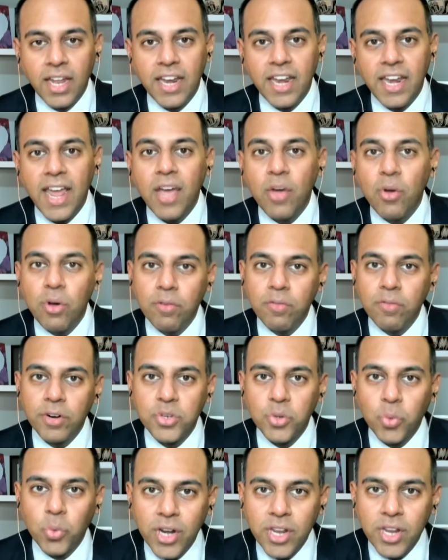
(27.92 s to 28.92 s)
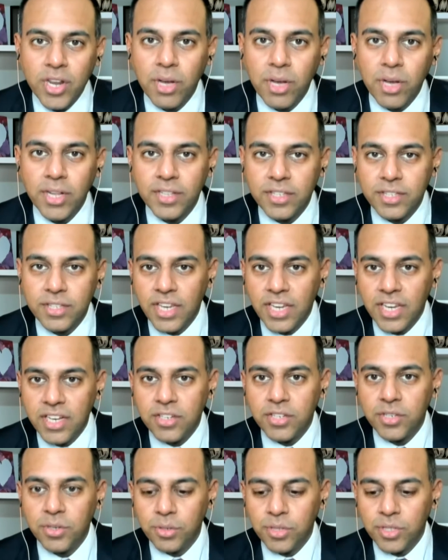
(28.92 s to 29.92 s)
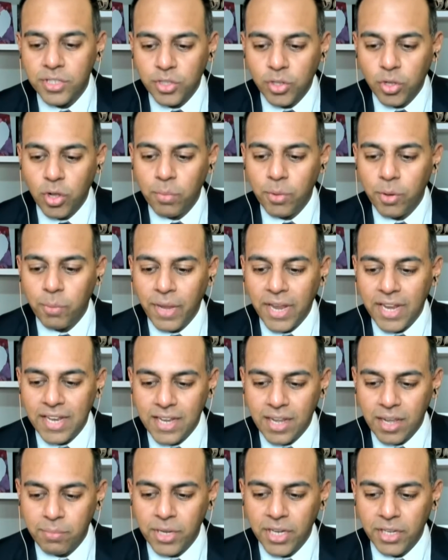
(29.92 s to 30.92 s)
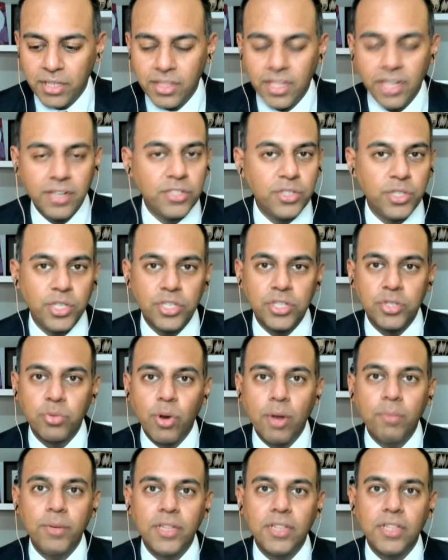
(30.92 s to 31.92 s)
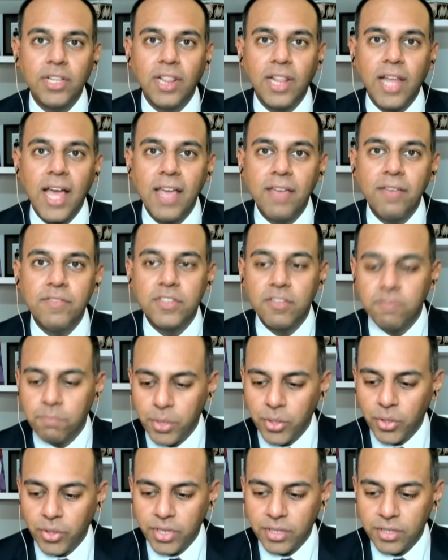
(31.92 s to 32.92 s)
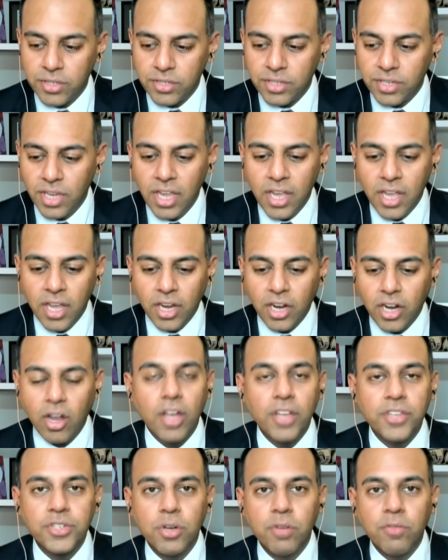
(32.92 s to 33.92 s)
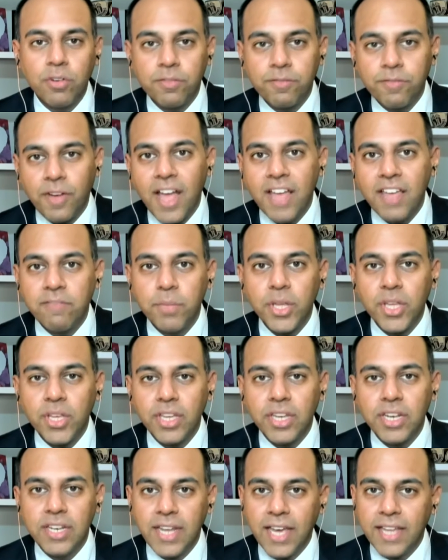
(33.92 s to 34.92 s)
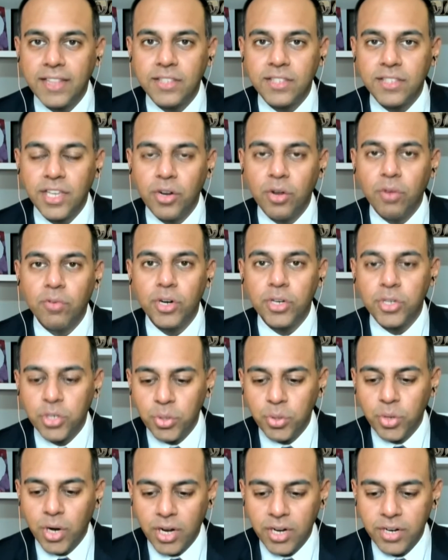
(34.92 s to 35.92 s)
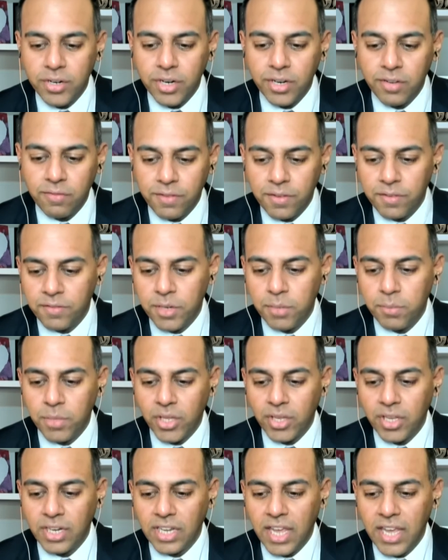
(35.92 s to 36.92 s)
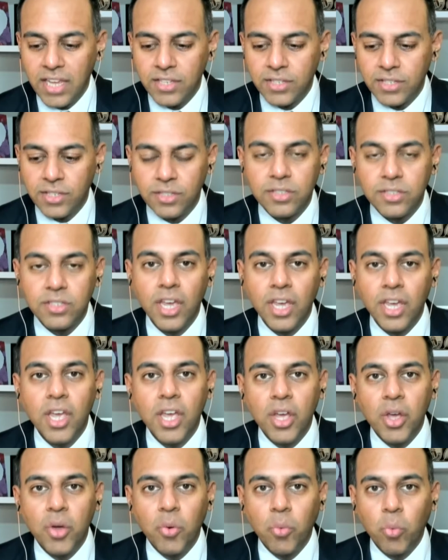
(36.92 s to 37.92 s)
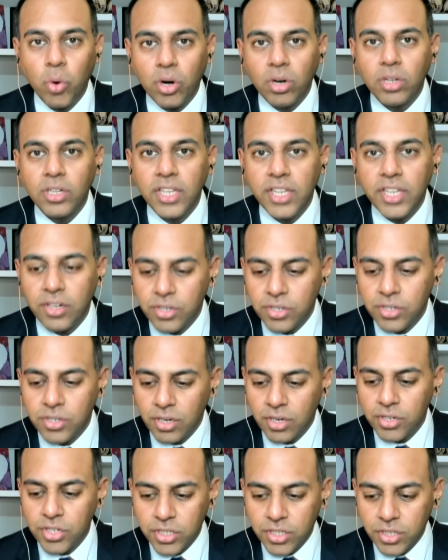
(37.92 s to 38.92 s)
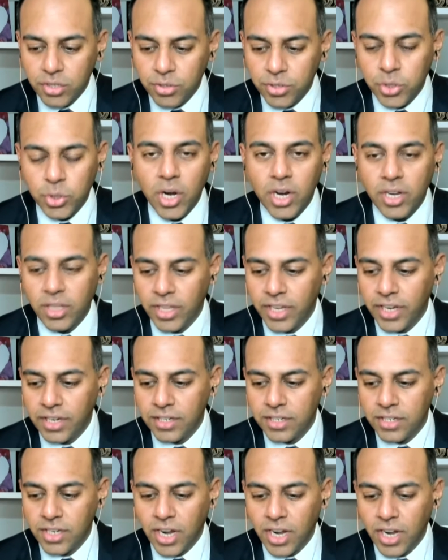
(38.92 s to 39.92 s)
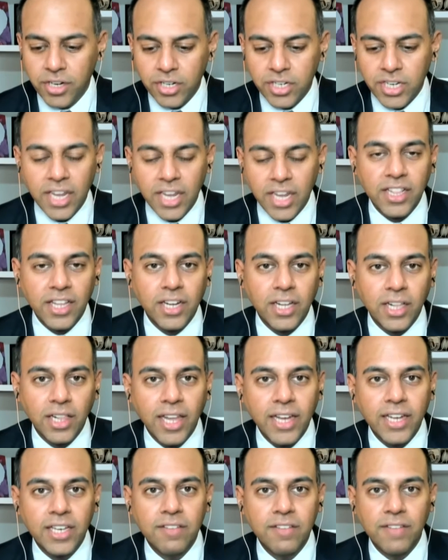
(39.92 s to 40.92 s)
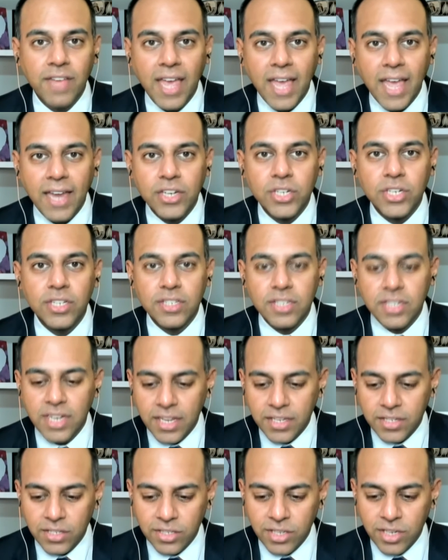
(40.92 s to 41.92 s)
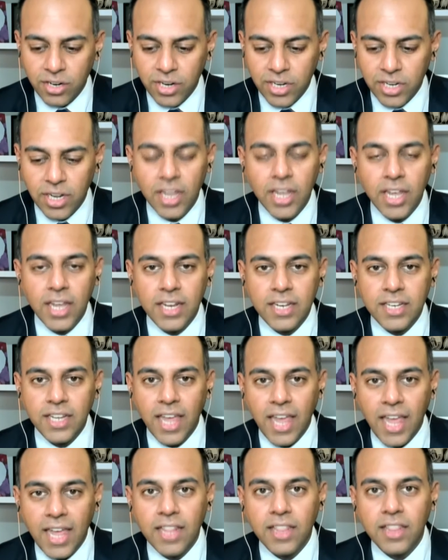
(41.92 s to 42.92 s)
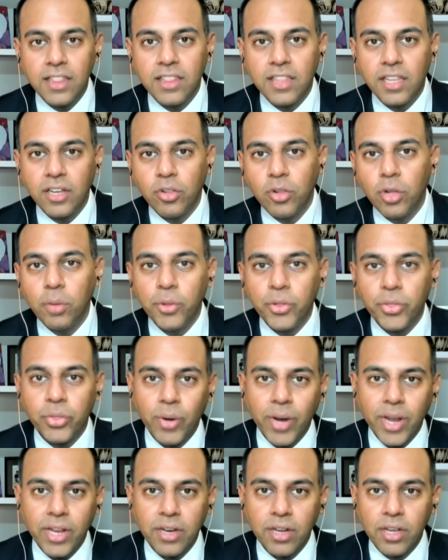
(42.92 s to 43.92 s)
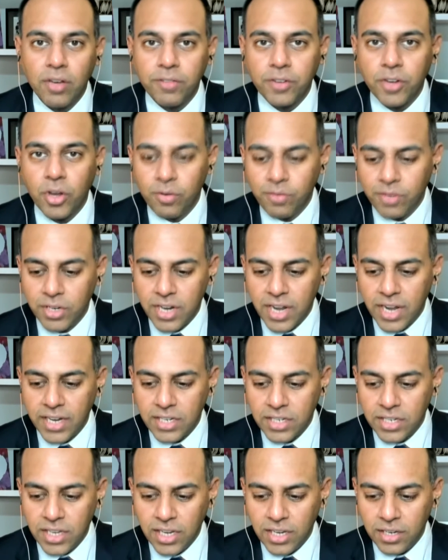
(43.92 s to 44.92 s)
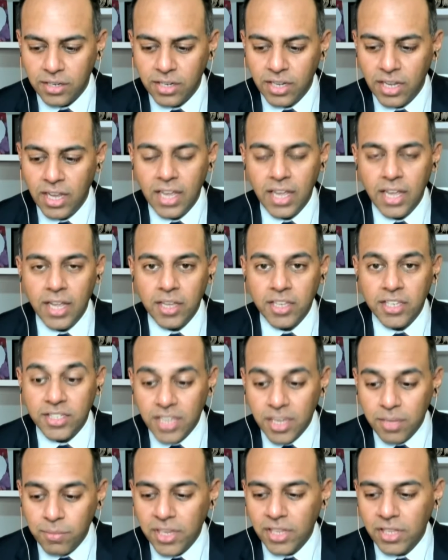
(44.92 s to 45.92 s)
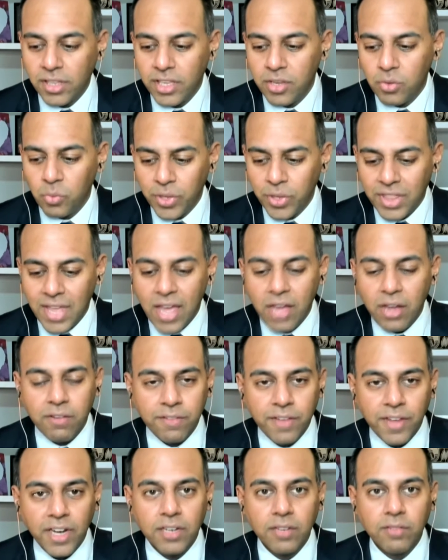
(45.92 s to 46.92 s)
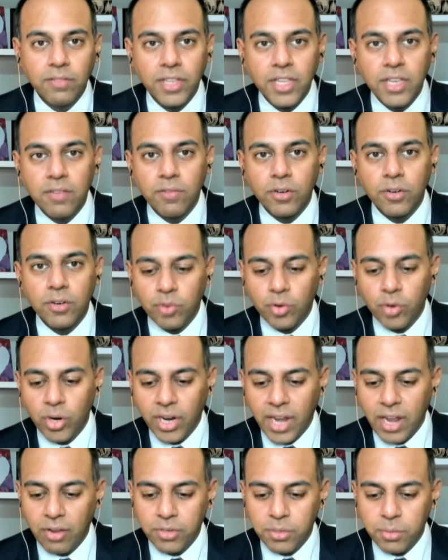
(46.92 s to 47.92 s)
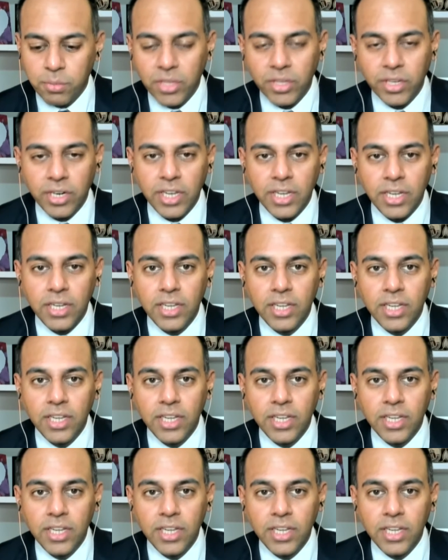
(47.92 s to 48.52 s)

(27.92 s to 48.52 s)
Now over 20 months into this global pandemic that has disrupted the lives of billions, caused over 5 million deaths and over 250 million cases, world leaders are still struggling to undertake the collective actions necessary to end the global threat of COVID-19, seemingly without effective levers for accountability.